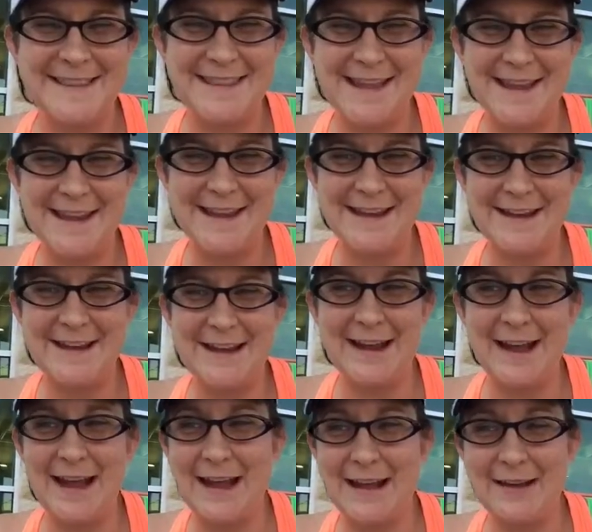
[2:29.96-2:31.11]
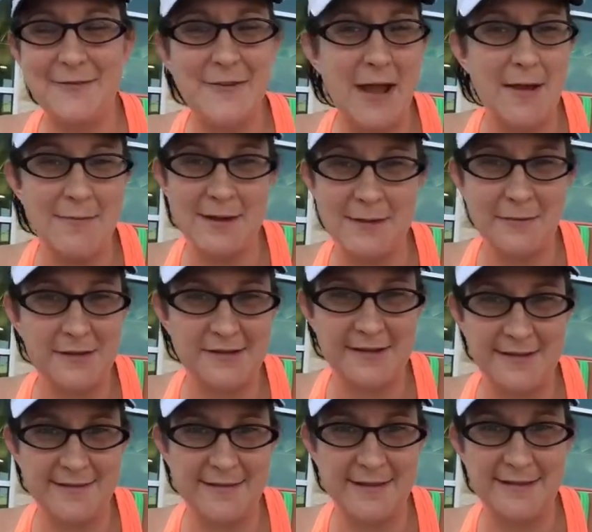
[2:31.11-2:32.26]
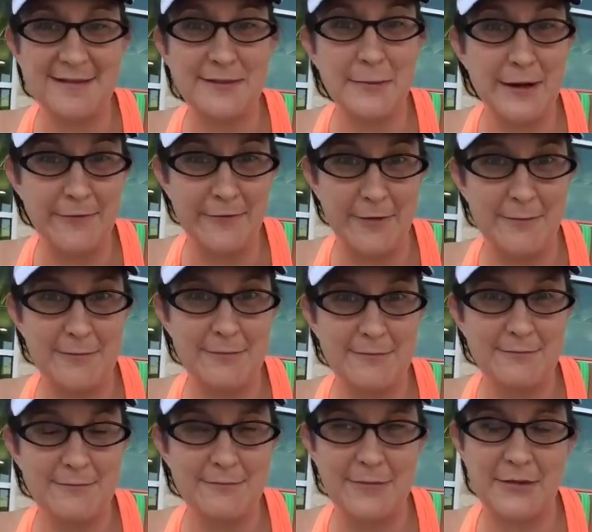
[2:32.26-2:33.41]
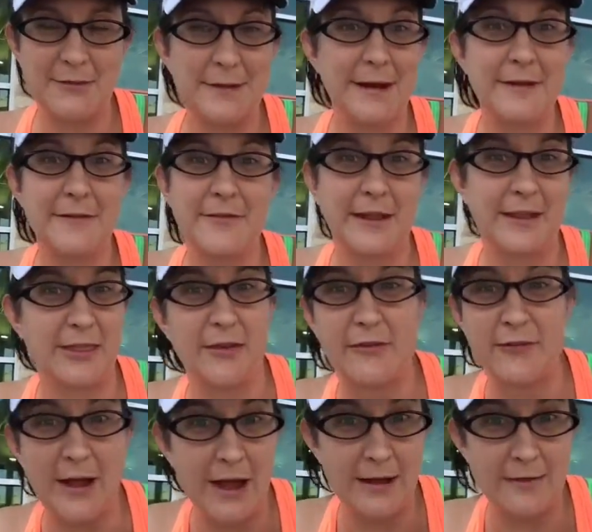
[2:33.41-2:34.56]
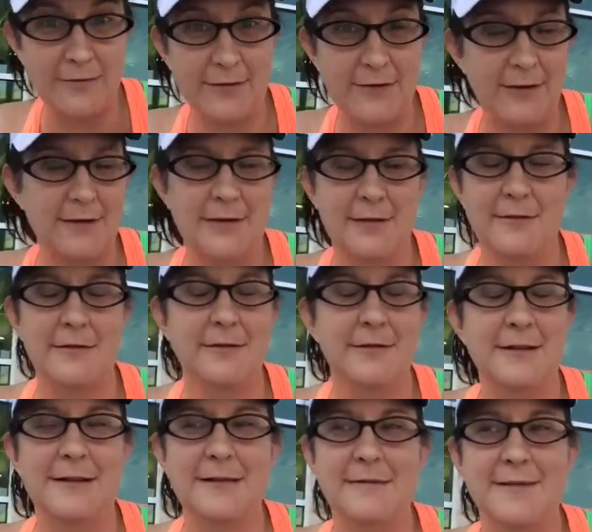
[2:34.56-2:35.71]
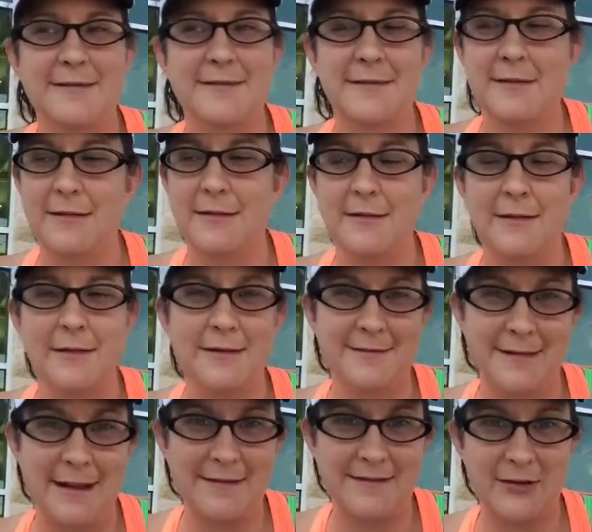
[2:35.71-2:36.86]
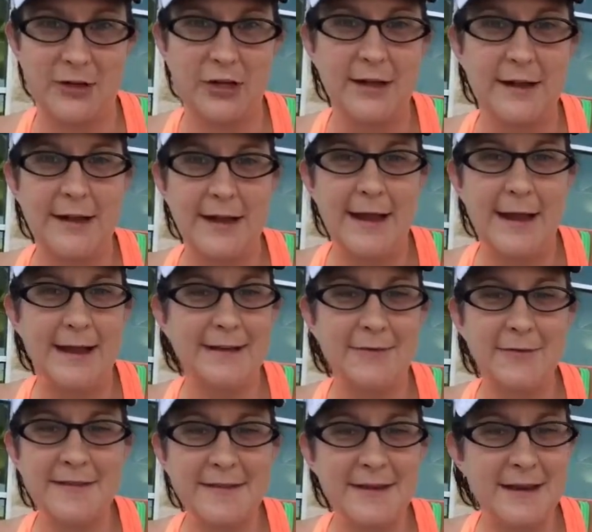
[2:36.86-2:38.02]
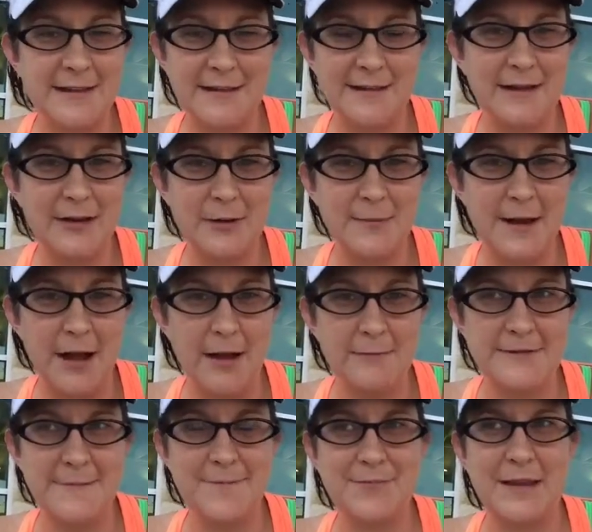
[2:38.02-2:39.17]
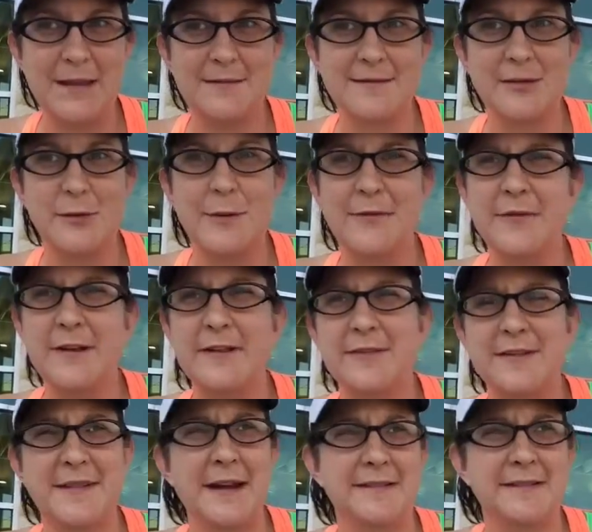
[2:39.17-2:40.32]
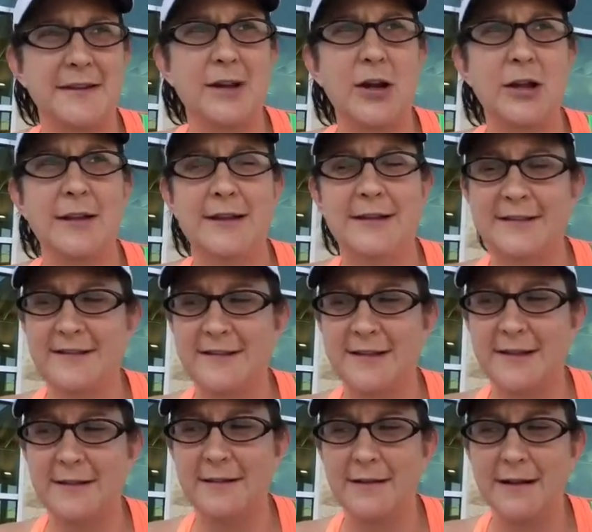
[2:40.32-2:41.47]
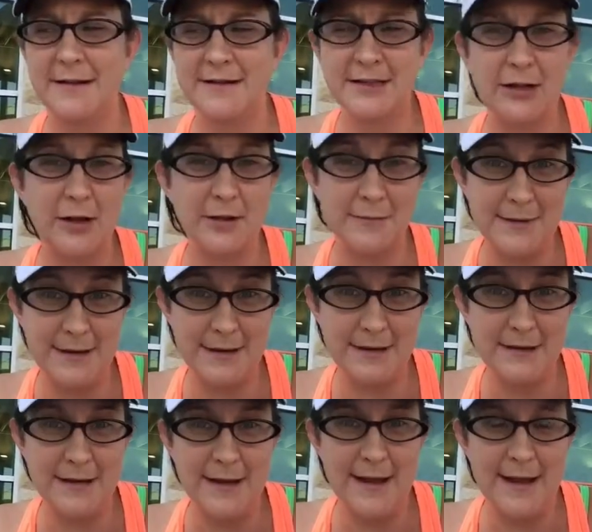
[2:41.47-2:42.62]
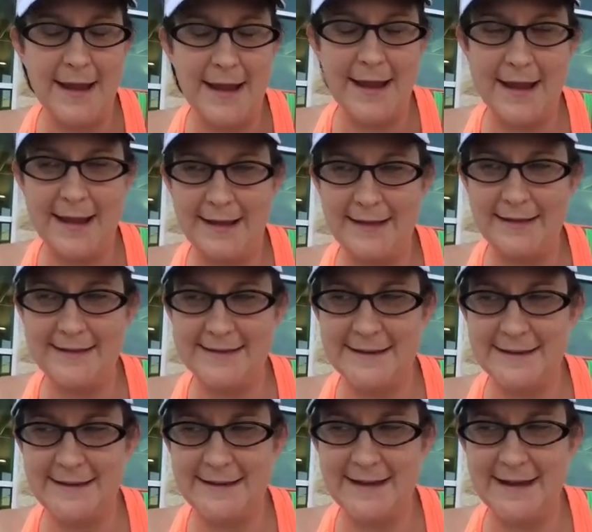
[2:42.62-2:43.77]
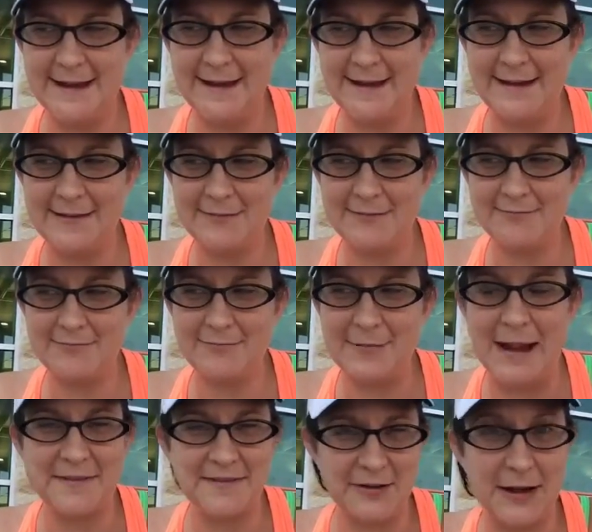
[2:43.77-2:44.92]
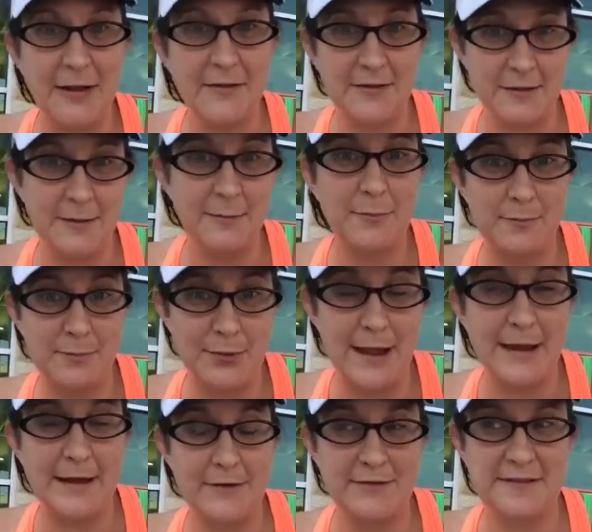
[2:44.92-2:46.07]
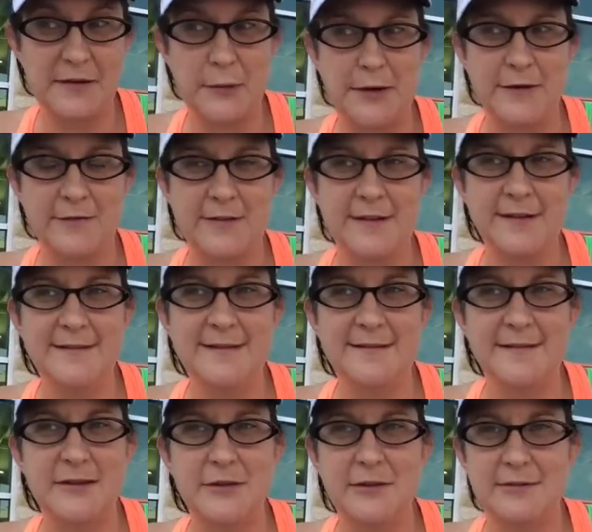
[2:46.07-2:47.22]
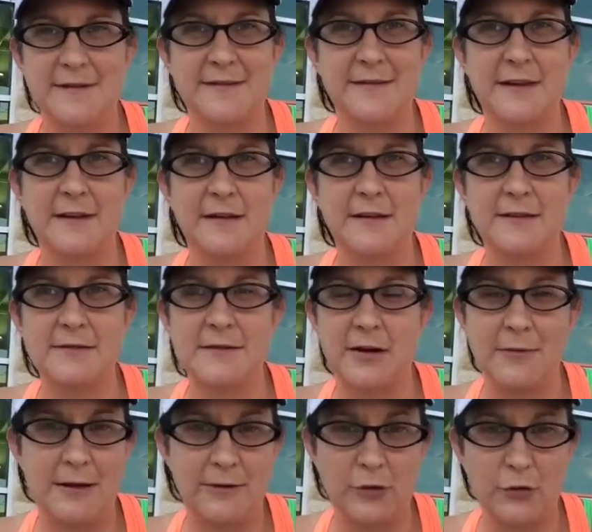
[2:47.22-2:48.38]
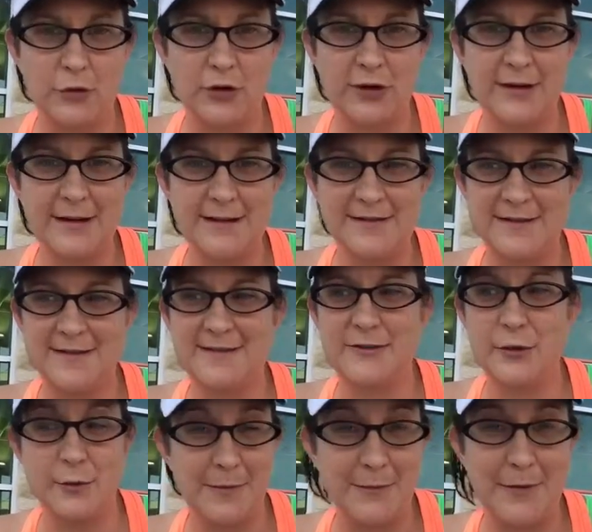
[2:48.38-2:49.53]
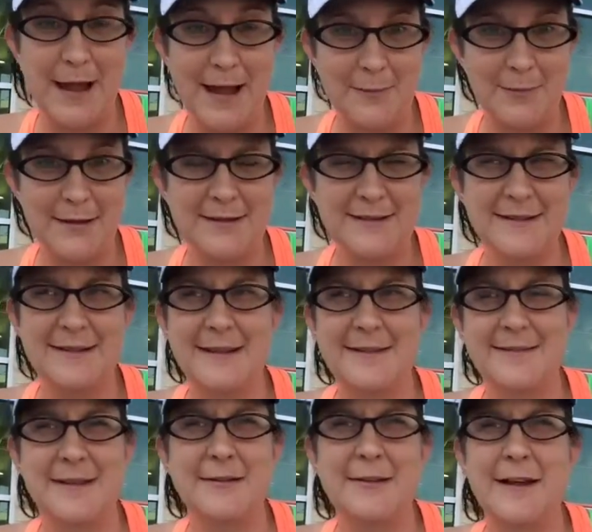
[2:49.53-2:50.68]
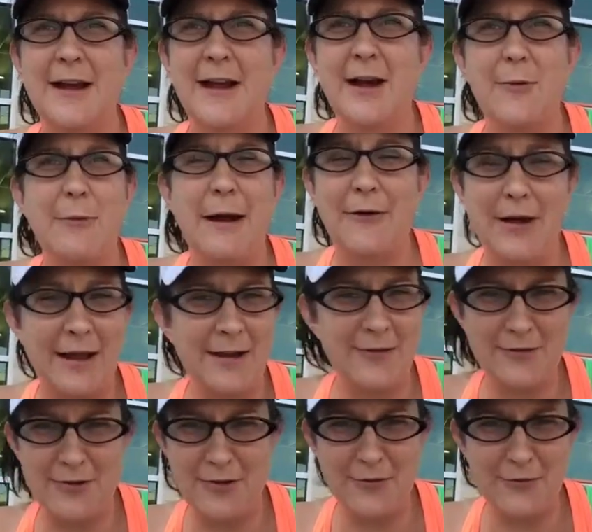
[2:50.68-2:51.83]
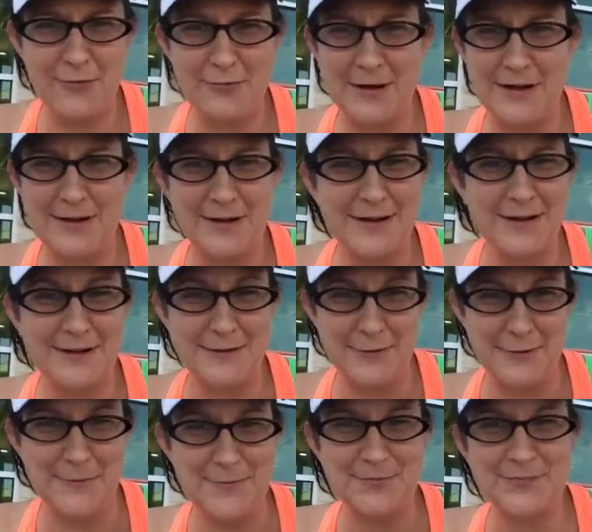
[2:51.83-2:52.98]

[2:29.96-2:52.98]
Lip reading: they had family emergencies, 3 of them, 3 out of the 5. You know, it was a disaster, and it wasn't anything that could be helped. And so my friend was actually calling just to check on me, and I asked her how the planning was going for this, because I knew it was around the corner, and she told me what happened, and I said, wow, I don't know what you're gonna do.